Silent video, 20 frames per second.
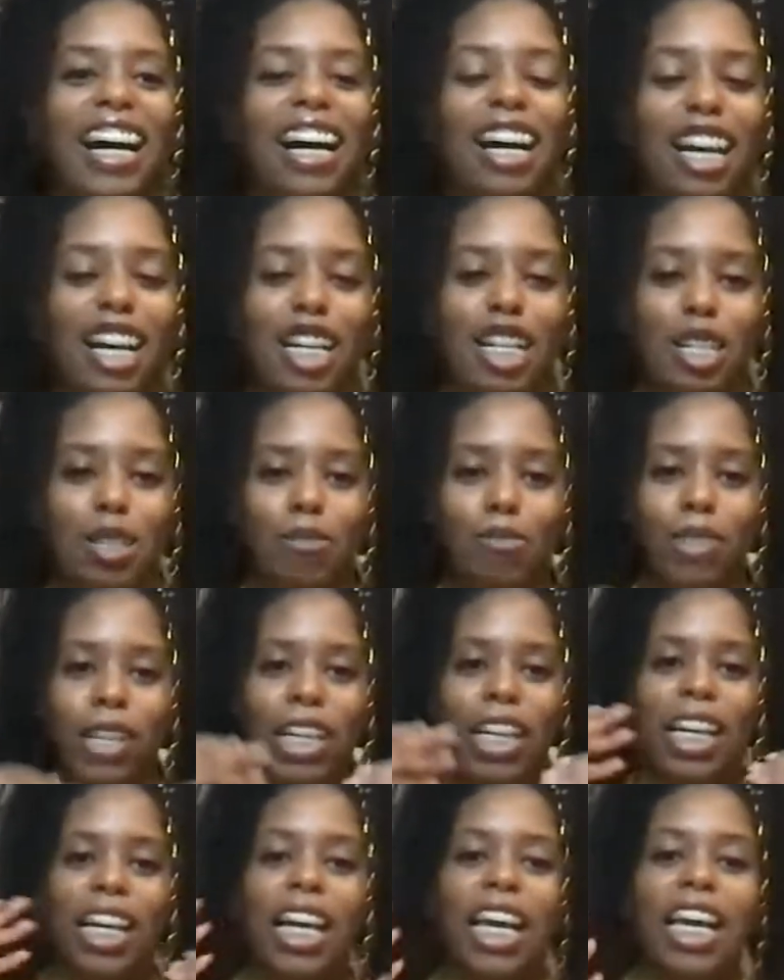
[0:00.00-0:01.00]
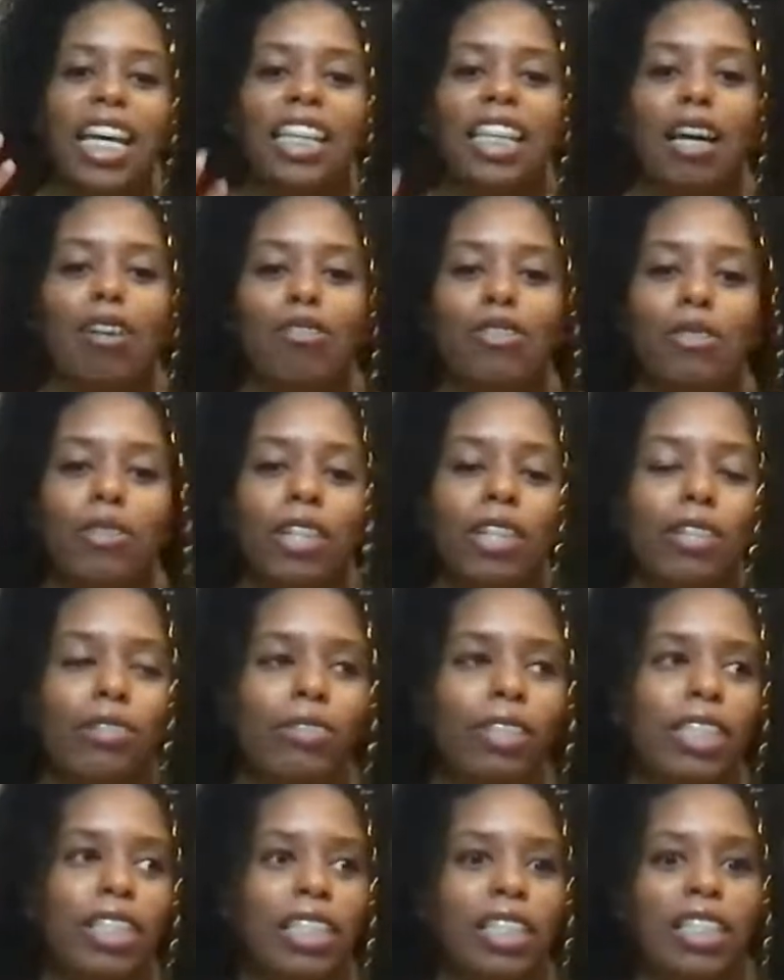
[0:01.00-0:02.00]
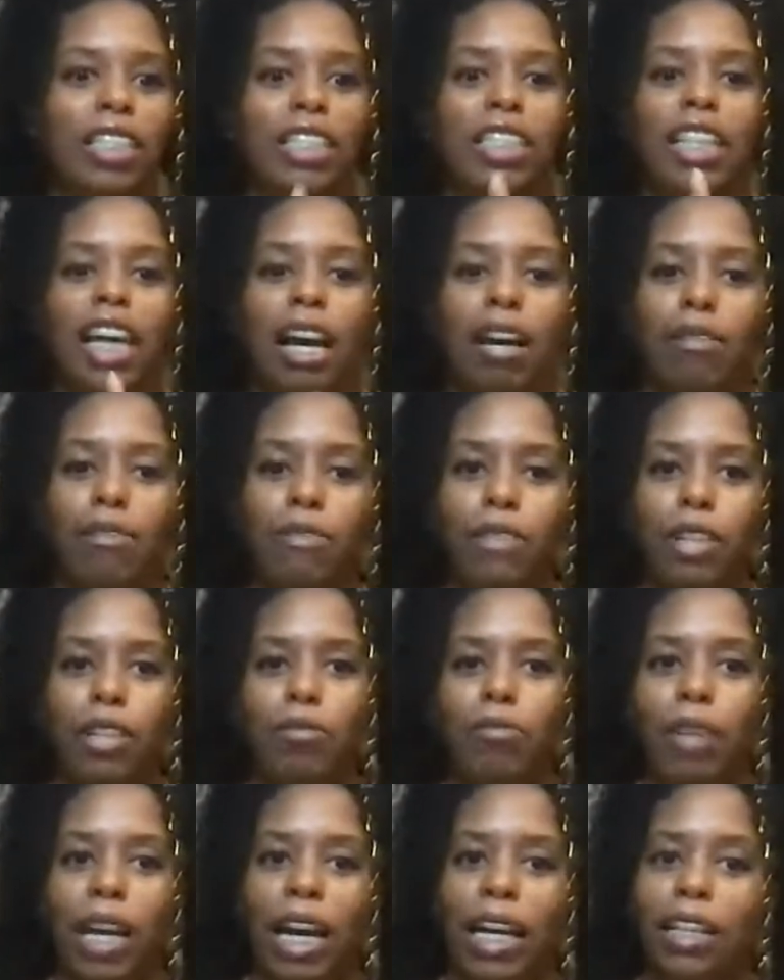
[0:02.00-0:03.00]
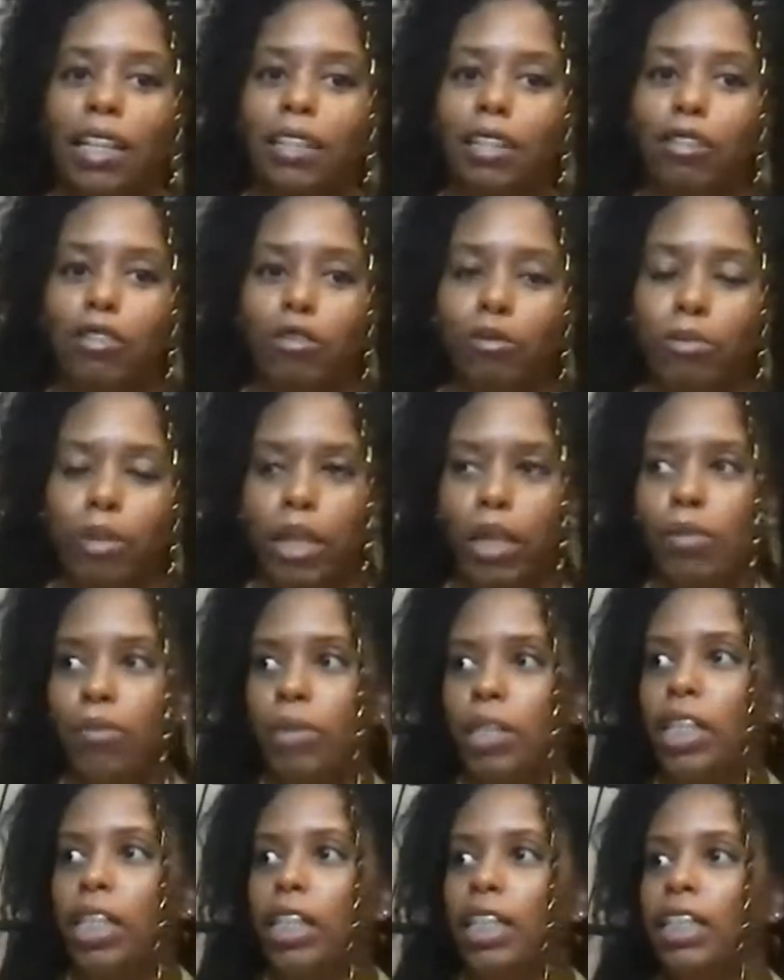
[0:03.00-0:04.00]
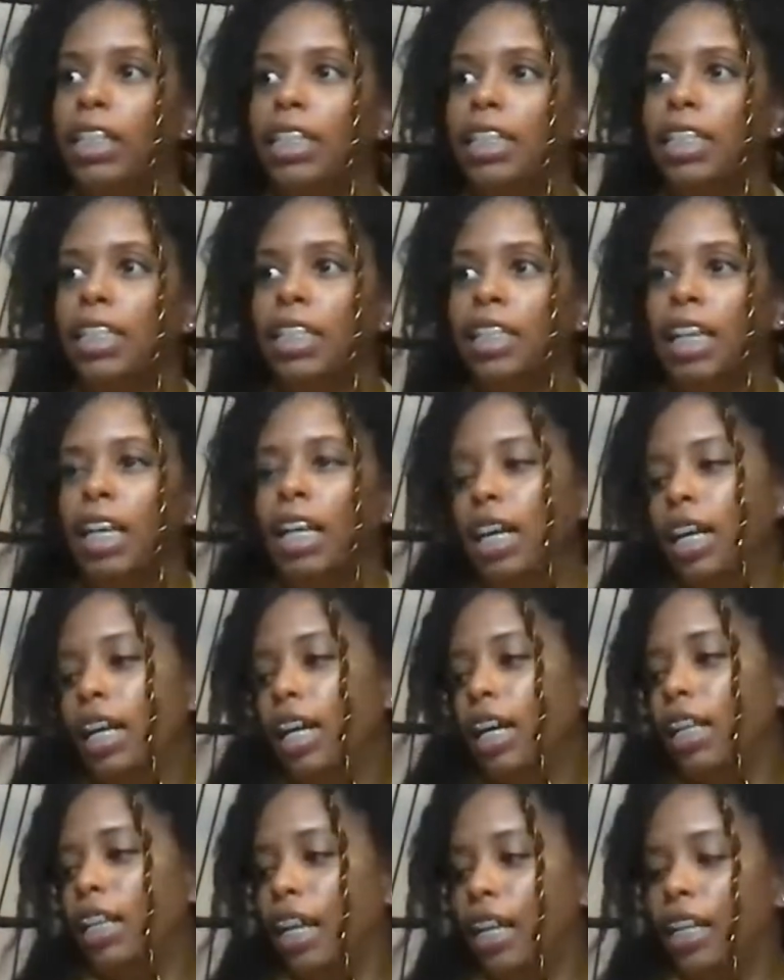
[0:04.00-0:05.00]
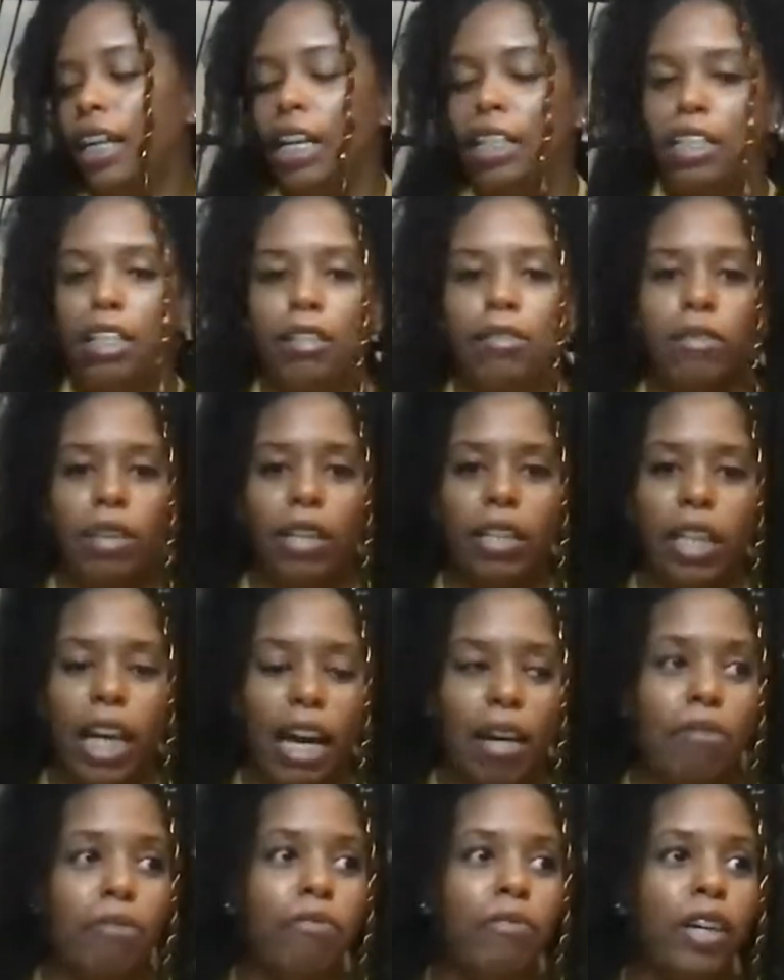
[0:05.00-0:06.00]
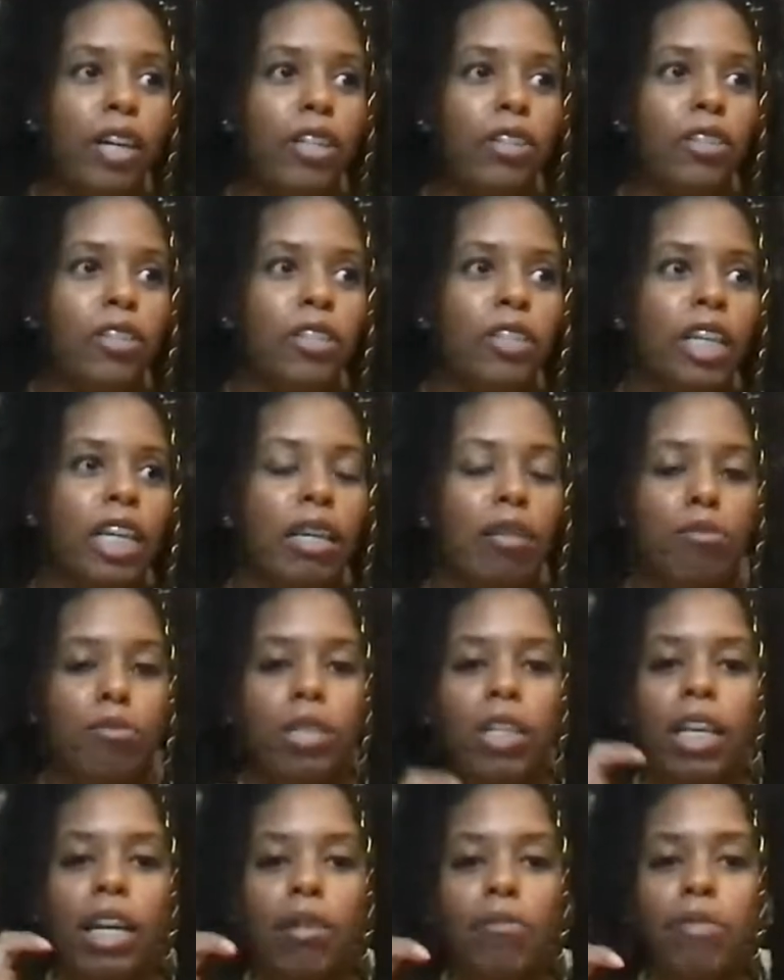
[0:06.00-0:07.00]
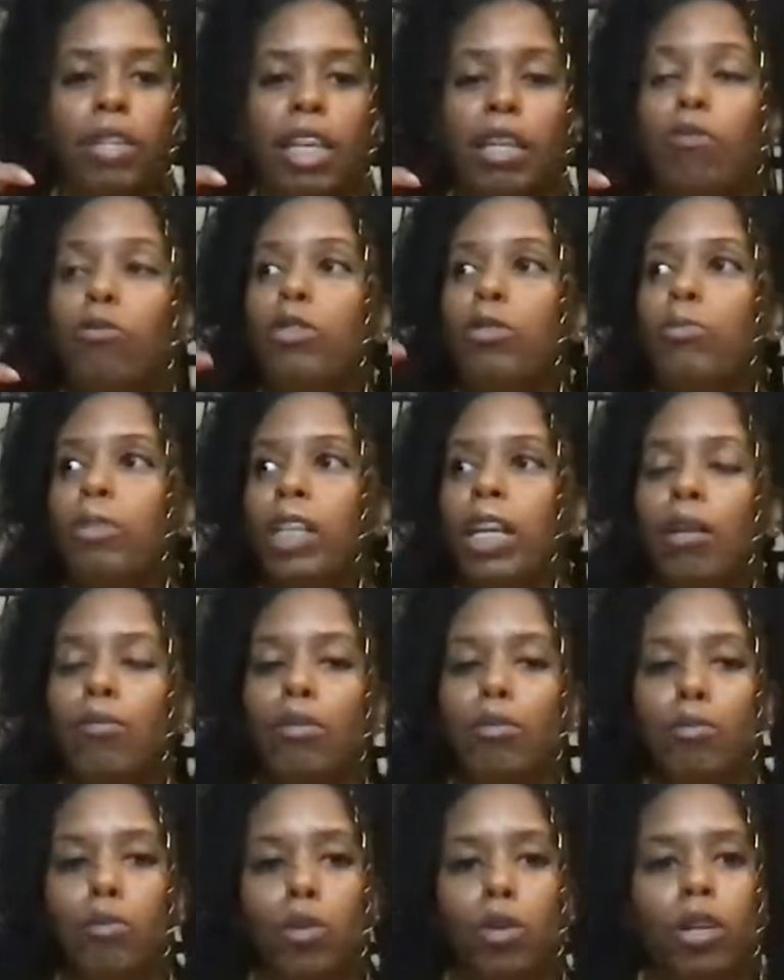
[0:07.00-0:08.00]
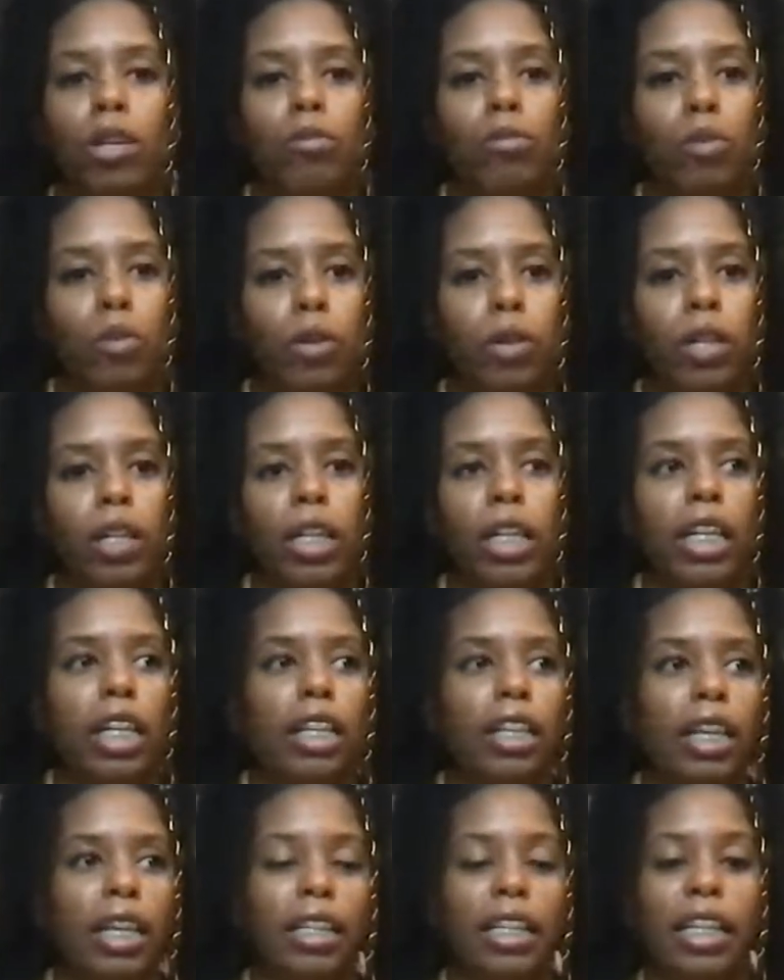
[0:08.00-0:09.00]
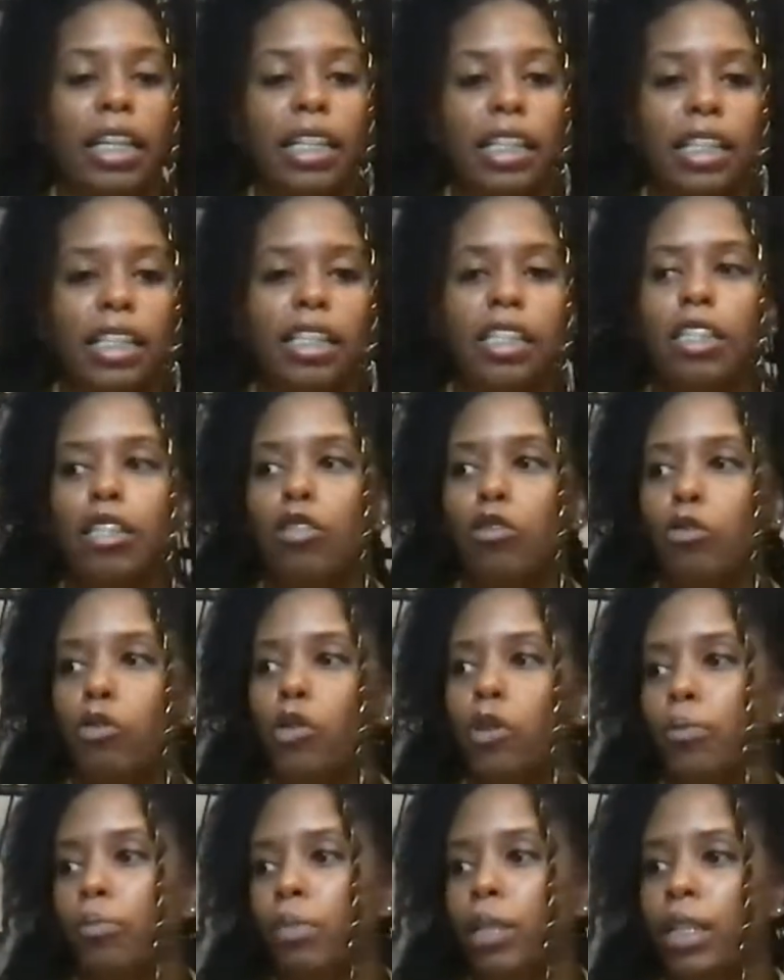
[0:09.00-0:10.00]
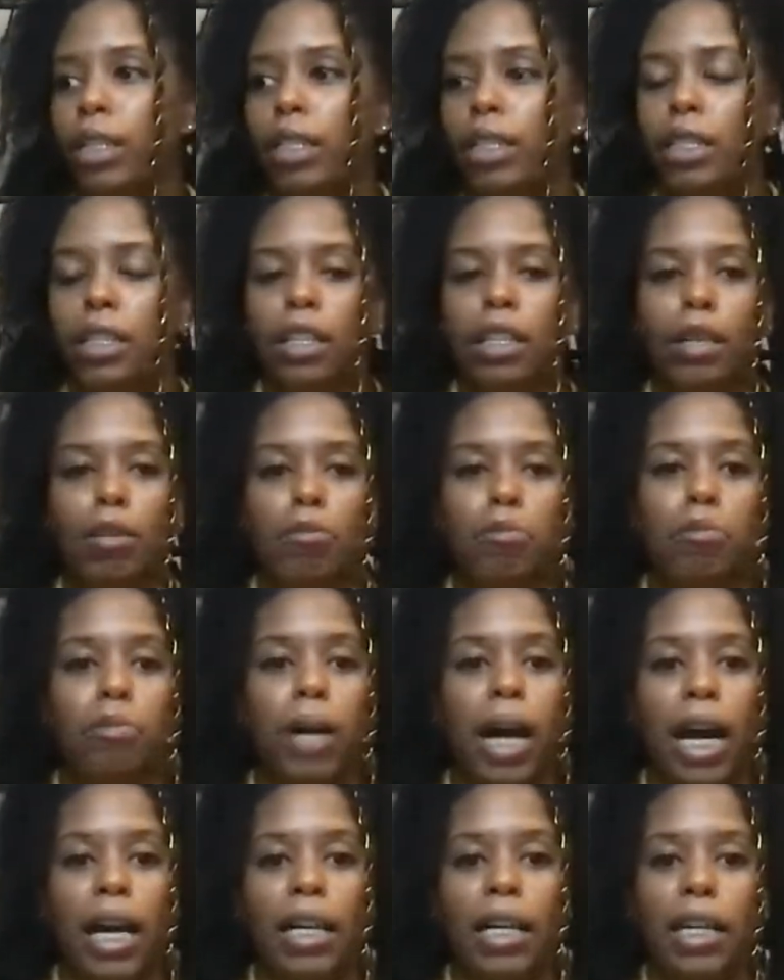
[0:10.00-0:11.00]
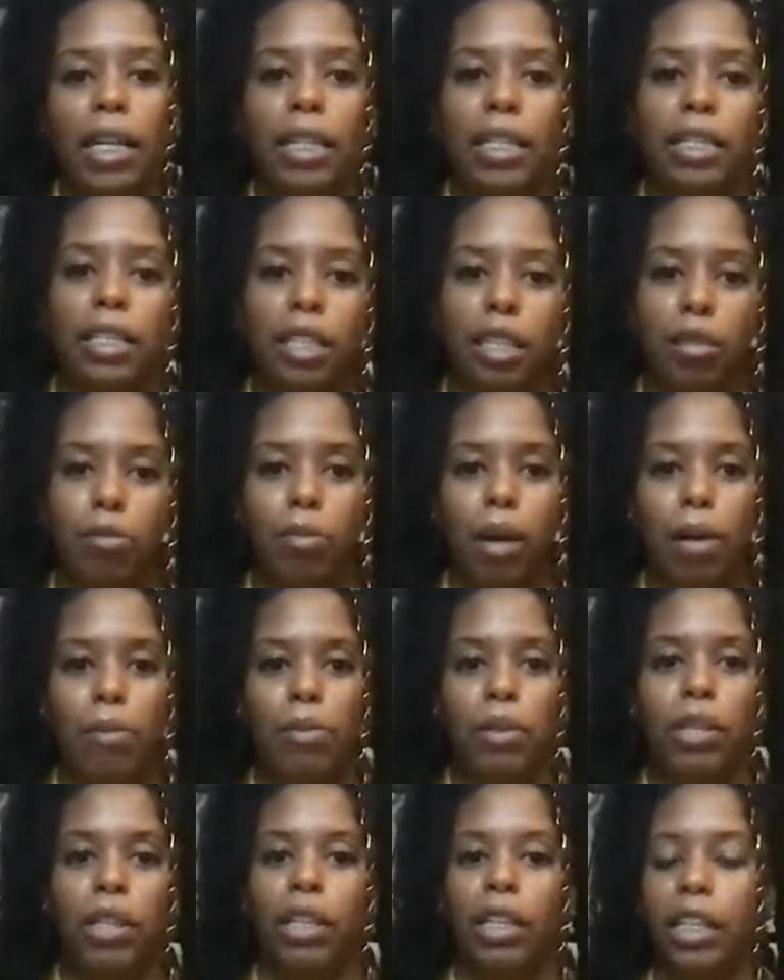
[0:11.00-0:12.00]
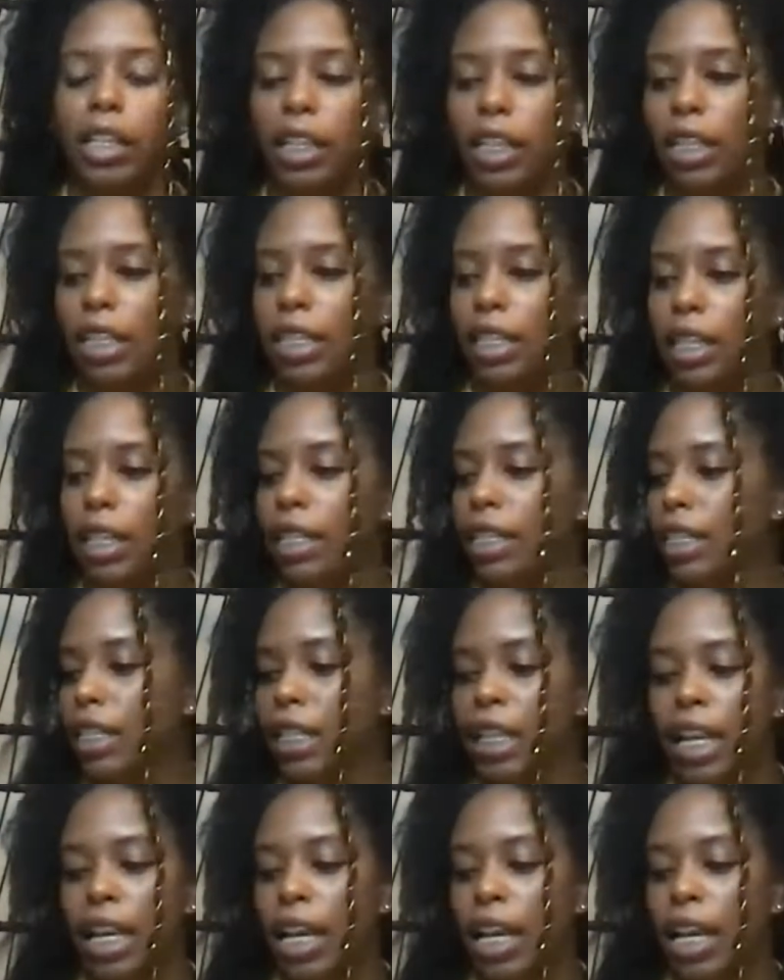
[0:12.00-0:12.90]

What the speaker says: But that was one of the reasons I fell back a little bit, because like I felt it was becoming more and more like easy for me to buy into the popularity contest.